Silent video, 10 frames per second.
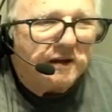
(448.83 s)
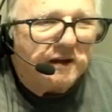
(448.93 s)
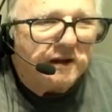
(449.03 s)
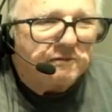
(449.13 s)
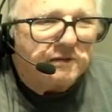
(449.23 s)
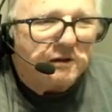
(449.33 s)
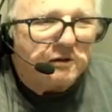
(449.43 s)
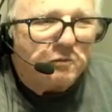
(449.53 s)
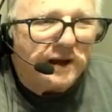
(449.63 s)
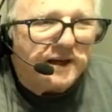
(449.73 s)
If the
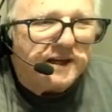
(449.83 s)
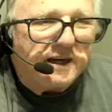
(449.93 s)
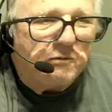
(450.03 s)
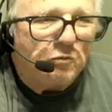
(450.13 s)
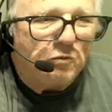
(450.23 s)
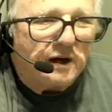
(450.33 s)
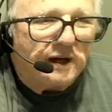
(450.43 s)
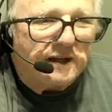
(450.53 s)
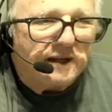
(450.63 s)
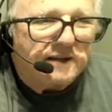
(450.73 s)
wait key
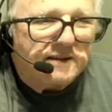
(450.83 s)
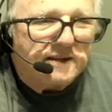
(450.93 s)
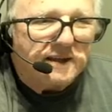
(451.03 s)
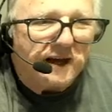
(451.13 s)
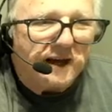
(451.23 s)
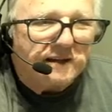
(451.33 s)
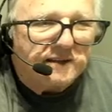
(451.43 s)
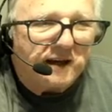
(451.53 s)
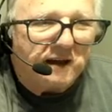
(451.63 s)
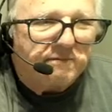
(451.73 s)
1 is
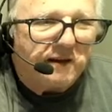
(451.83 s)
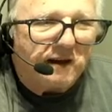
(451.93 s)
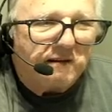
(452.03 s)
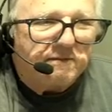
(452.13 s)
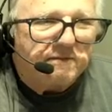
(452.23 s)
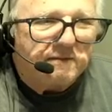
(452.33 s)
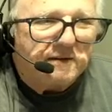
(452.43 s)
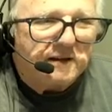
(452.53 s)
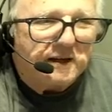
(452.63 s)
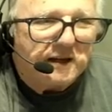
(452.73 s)
XFF,
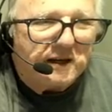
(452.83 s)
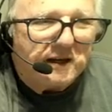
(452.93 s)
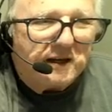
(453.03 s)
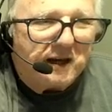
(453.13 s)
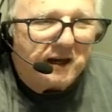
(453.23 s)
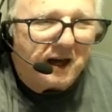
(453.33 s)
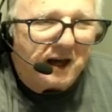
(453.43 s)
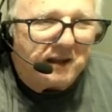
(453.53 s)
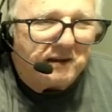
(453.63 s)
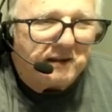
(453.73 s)

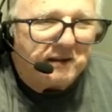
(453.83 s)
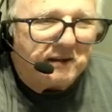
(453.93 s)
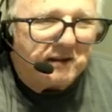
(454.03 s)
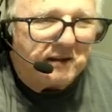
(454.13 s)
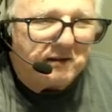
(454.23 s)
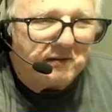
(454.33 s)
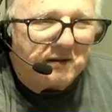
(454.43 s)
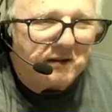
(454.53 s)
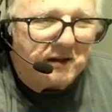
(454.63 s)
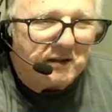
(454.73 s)
and
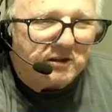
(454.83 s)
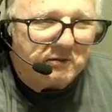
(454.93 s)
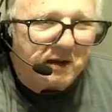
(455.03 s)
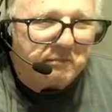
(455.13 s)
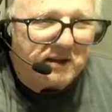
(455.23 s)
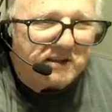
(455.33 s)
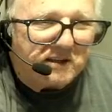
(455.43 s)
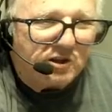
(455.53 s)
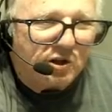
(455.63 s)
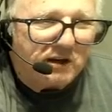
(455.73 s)
that means
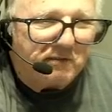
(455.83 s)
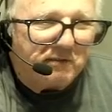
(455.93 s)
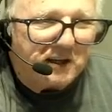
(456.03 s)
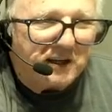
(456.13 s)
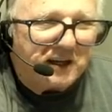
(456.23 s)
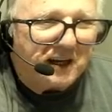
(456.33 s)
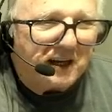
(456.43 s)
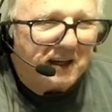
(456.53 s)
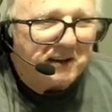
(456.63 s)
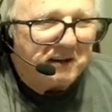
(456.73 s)
it's looking for the
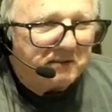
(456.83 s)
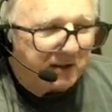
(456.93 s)
key, and if